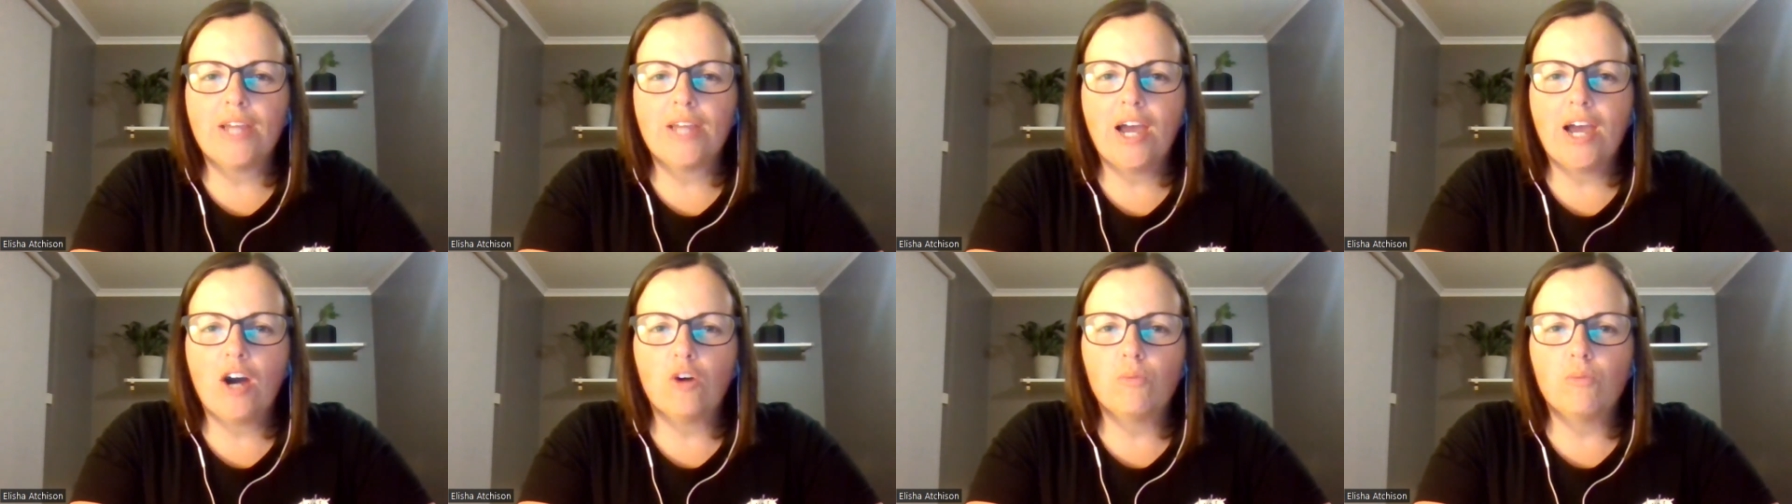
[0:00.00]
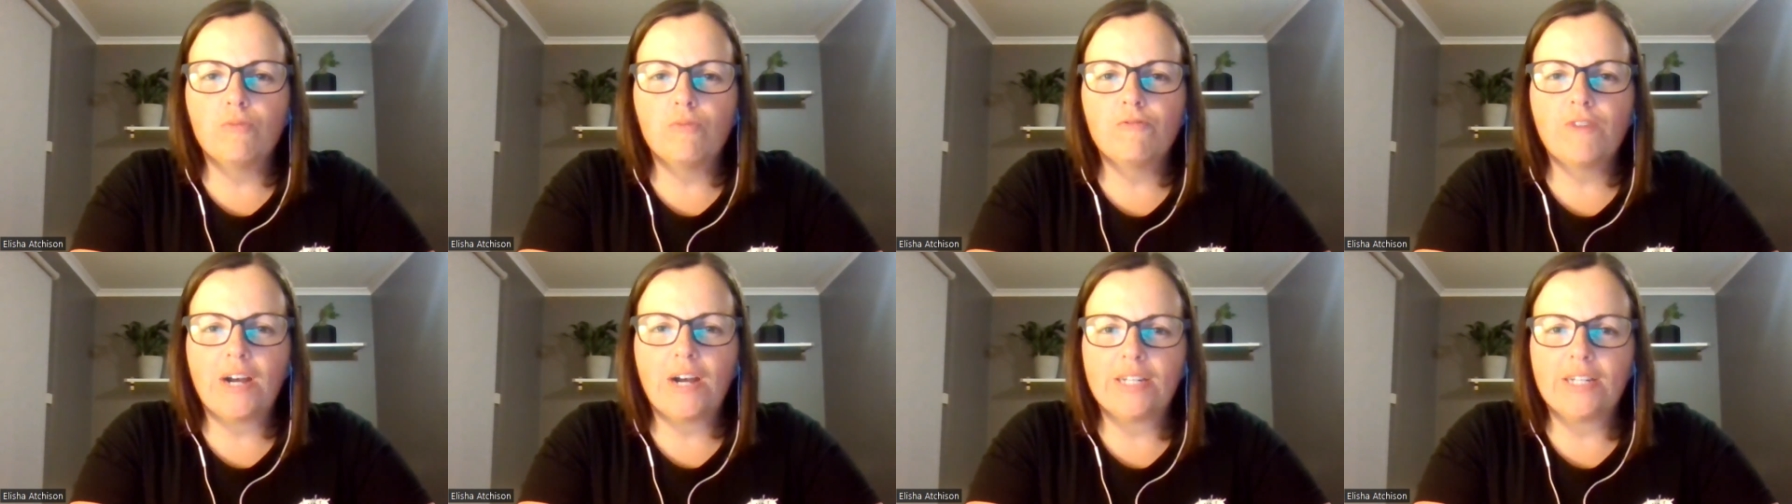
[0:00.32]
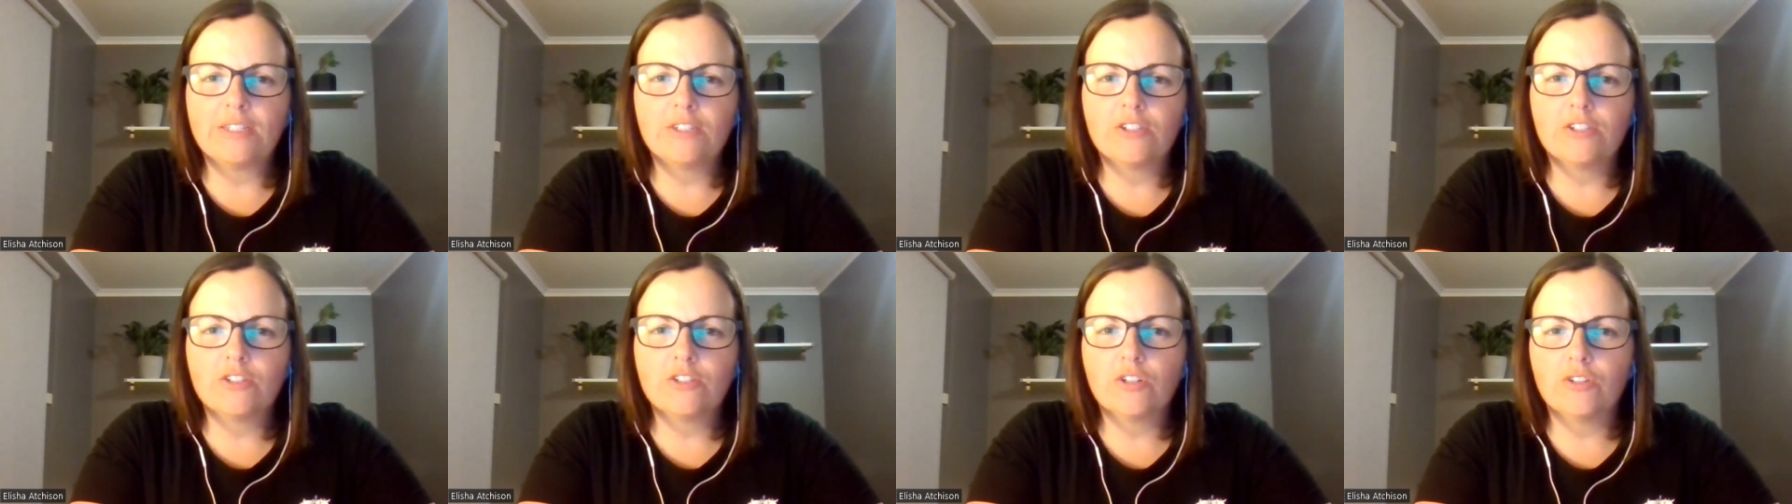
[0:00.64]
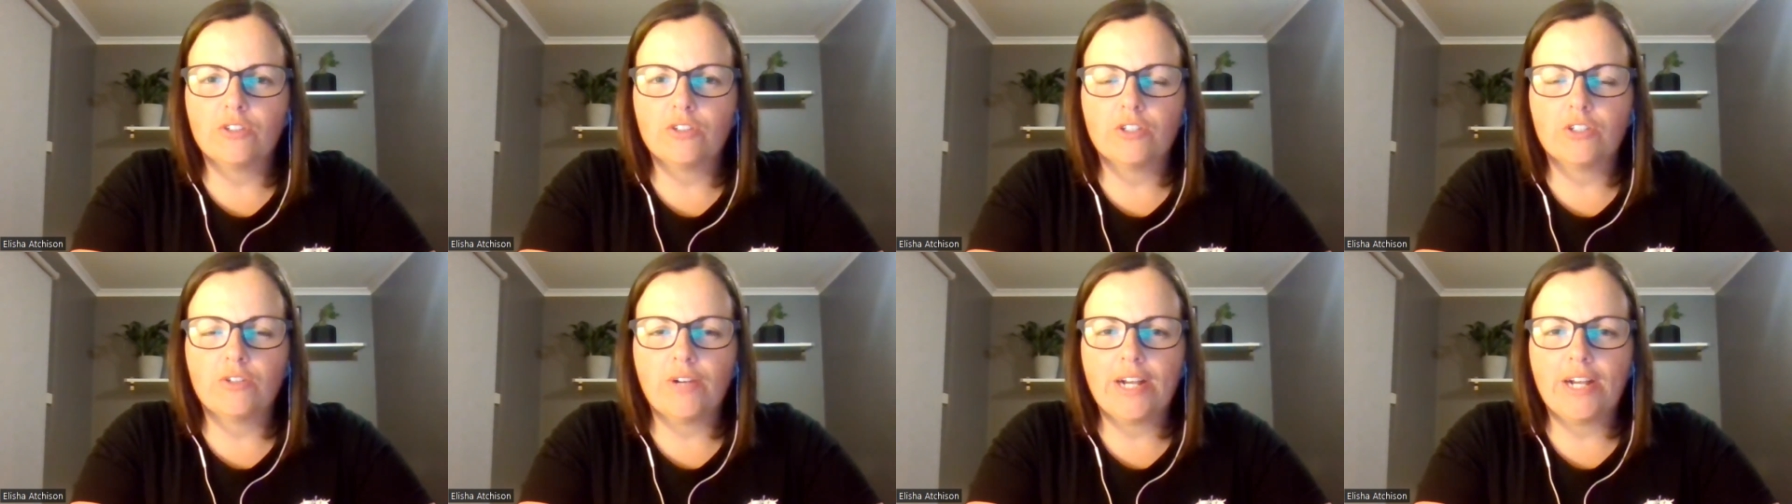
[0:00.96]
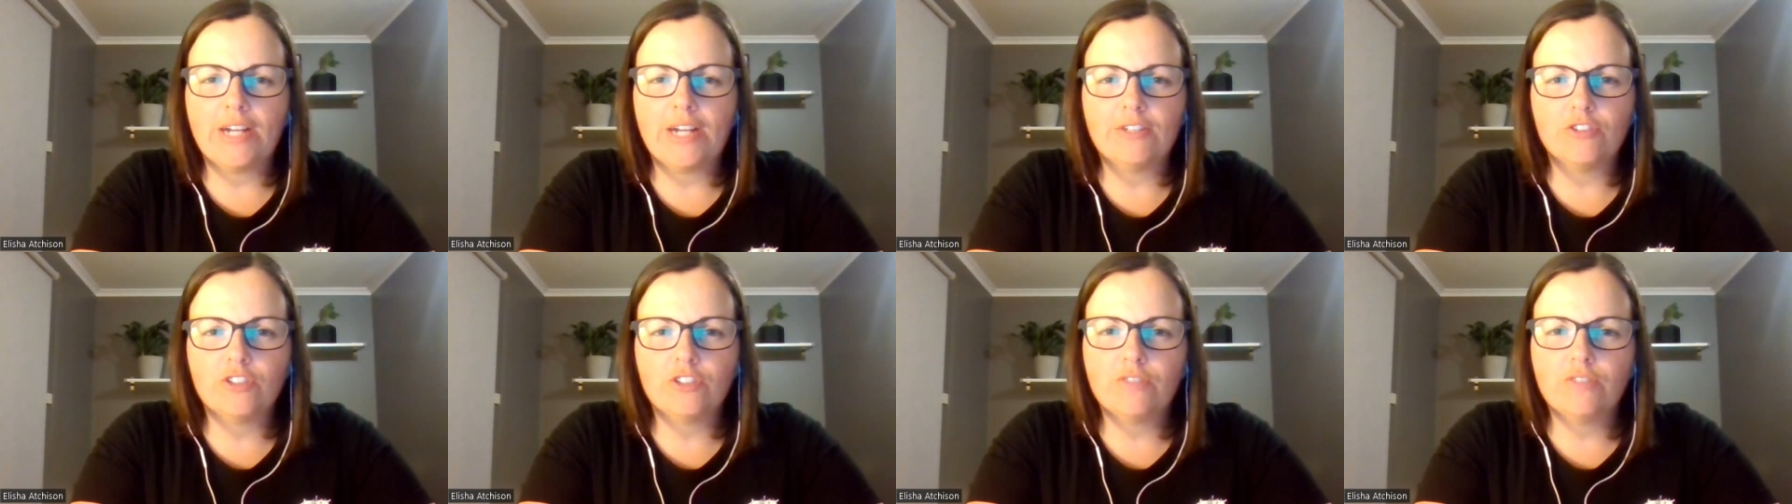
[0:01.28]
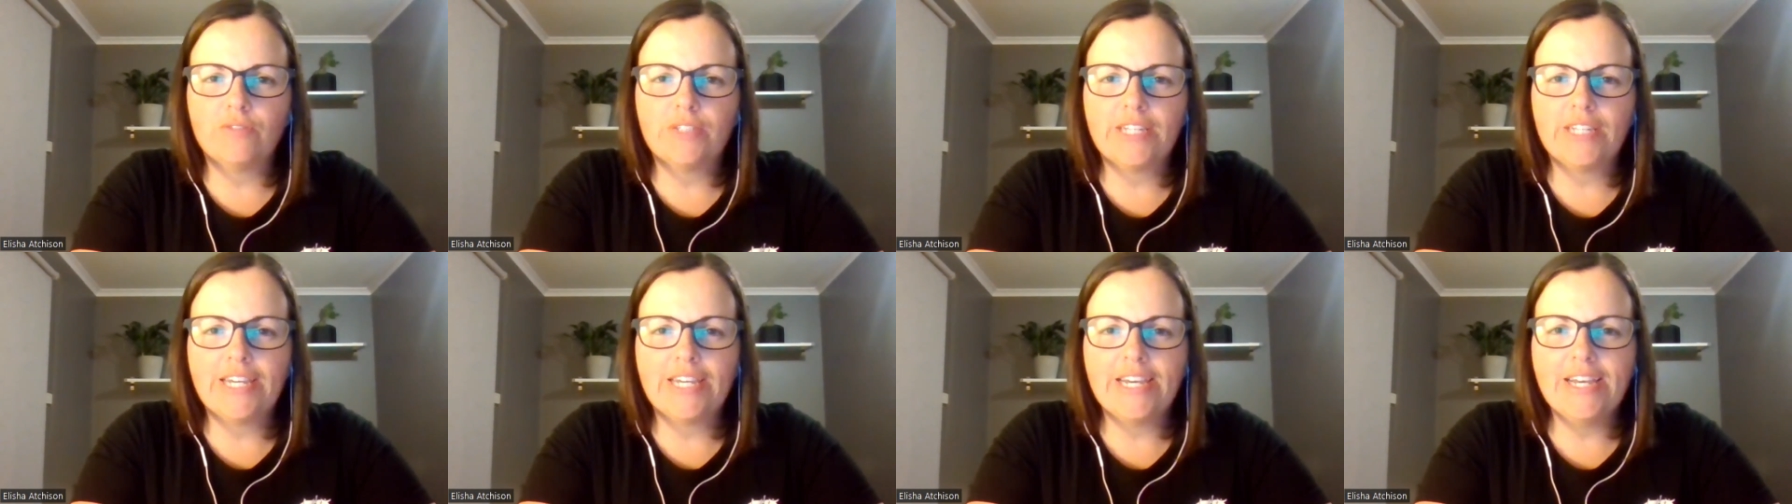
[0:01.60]
help fund on the ground
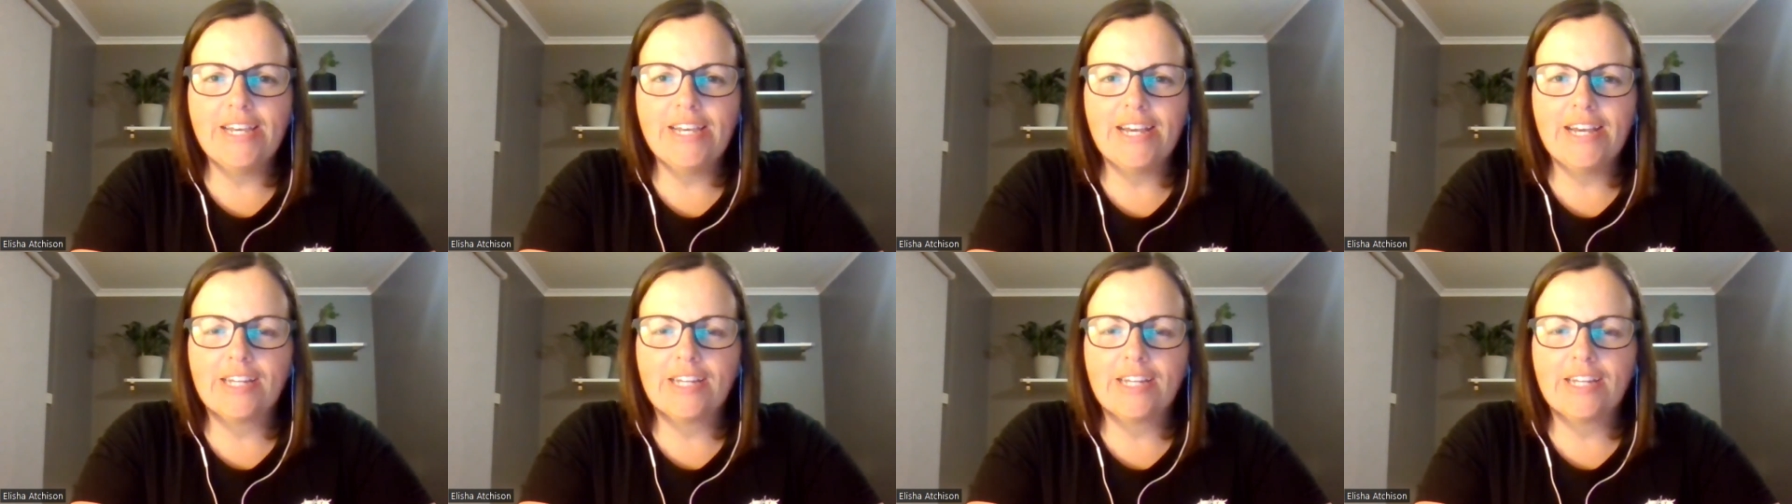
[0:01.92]
over there.